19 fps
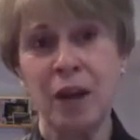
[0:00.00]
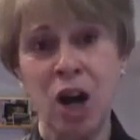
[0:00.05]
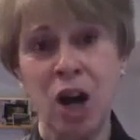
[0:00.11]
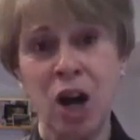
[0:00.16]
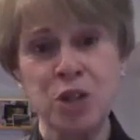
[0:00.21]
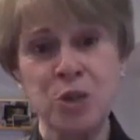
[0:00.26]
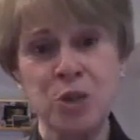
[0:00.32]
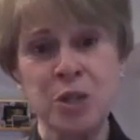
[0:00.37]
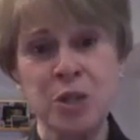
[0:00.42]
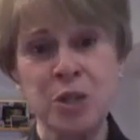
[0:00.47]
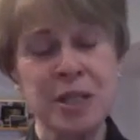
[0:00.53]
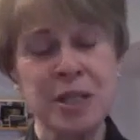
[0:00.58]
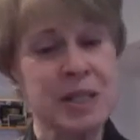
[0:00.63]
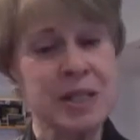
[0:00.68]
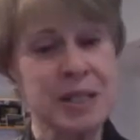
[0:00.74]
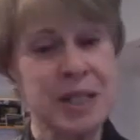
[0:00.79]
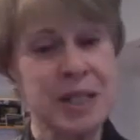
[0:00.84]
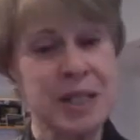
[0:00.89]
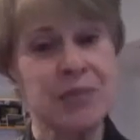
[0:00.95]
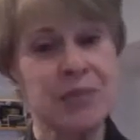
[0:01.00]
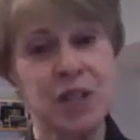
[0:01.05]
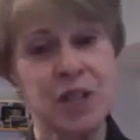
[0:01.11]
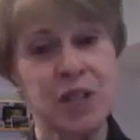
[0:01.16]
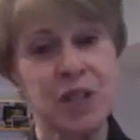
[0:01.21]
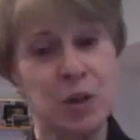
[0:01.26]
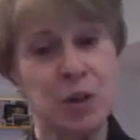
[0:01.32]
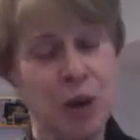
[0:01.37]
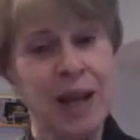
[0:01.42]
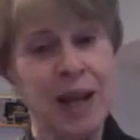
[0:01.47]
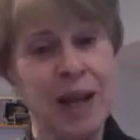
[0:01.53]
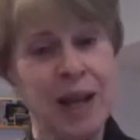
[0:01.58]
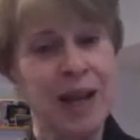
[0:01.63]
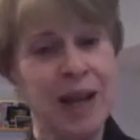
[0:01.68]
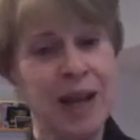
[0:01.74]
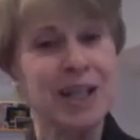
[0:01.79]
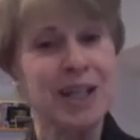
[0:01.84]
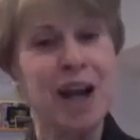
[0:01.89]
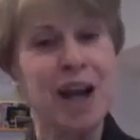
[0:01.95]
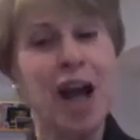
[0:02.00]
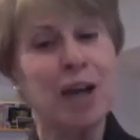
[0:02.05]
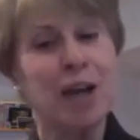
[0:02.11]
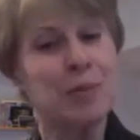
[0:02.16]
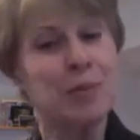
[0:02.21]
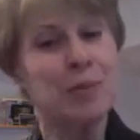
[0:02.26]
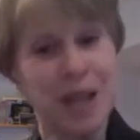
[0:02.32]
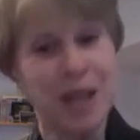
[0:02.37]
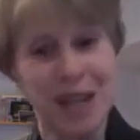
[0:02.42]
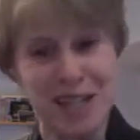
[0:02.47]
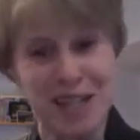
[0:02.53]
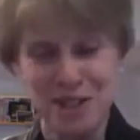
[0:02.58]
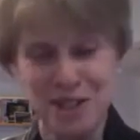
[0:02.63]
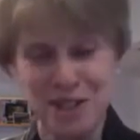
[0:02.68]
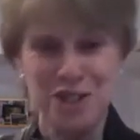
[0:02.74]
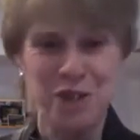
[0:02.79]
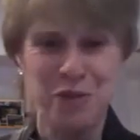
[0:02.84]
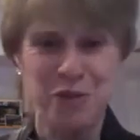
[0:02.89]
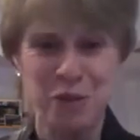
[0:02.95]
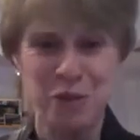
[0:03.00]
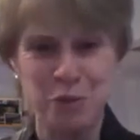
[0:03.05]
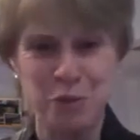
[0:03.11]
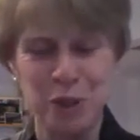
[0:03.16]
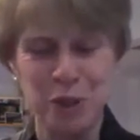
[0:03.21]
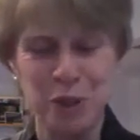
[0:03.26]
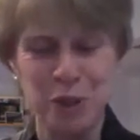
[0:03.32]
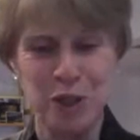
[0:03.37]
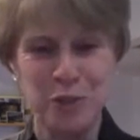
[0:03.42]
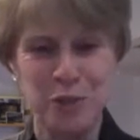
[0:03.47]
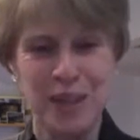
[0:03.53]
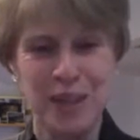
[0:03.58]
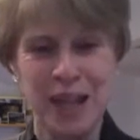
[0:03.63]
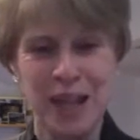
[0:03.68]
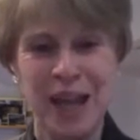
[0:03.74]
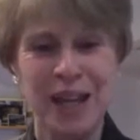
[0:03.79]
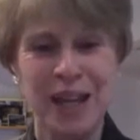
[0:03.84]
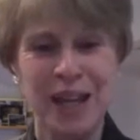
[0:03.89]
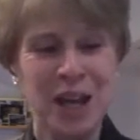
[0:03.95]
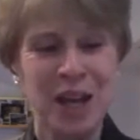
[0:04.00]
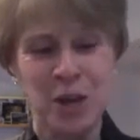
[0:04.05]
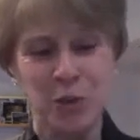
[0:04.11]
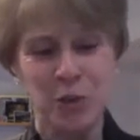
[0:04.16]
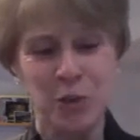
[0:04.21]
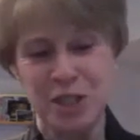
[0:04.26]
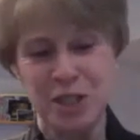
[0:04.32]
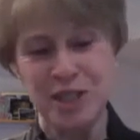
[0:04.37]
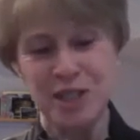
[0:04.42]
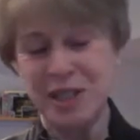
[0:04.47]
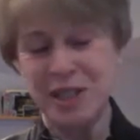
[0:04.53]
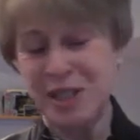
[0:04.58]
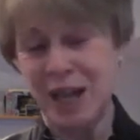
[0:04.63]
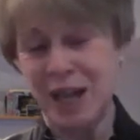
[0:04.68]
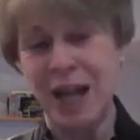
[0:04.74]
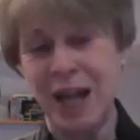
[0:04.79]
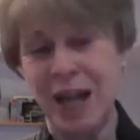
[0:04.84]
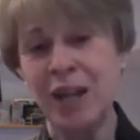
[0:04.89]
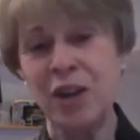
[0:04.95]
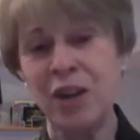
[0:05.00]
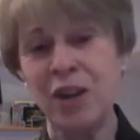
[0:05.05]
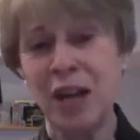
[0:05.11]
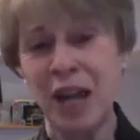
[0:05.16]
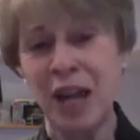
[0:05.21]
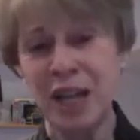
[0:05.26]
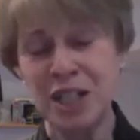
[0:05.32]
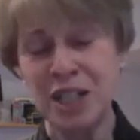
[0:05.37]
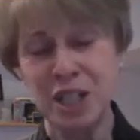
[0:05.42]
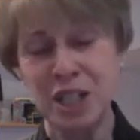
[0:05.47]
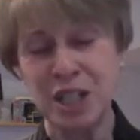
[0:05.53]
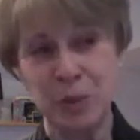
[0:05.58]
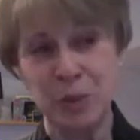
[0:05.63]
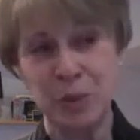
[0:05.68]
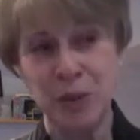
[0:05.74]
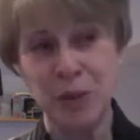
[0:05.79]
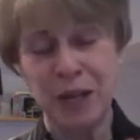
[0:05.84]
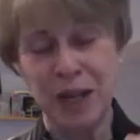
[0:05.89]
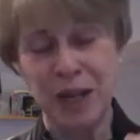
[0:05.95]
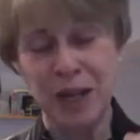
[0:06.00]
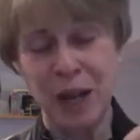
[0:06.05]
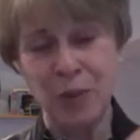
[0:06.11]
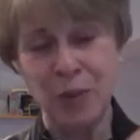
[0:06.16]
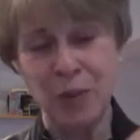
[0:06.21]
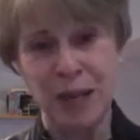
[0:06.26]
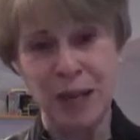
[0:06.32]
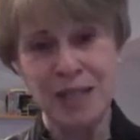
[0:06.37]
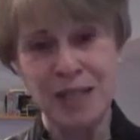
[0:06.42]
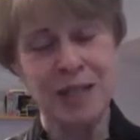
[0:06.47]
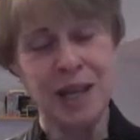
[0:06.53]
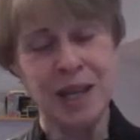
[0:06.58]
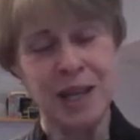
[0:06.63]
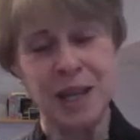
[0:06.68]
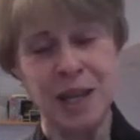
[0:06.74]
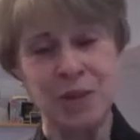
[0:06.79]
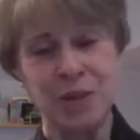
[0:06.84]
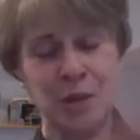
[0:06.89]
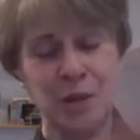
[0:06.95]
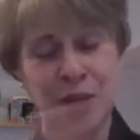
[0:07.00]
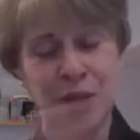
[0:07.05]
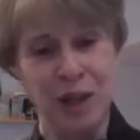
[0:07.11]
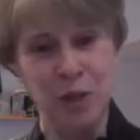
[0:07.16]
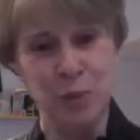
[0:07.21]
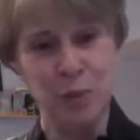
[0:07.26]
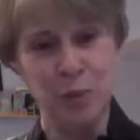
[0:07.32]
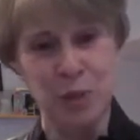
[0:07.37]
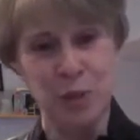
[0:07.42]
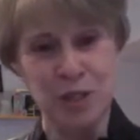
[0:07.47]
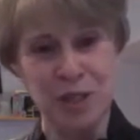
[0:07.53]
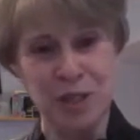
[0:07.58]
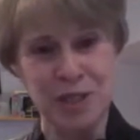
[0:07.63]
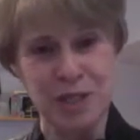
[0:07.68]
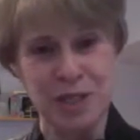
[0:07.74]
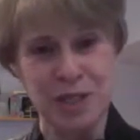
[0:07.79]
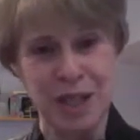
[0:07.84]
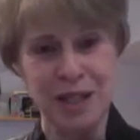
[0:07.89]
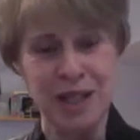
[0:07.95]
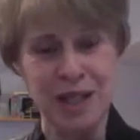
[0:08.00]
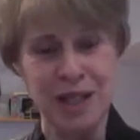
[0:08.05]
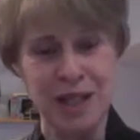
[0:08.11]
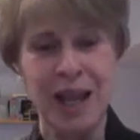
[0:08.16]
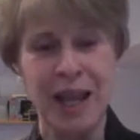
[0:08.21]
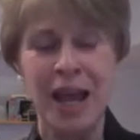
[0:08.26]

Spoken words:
Ardress's left and right-hand column cases, if you're familiar with that, which is the dialogue actually written out what I said, what the other person said.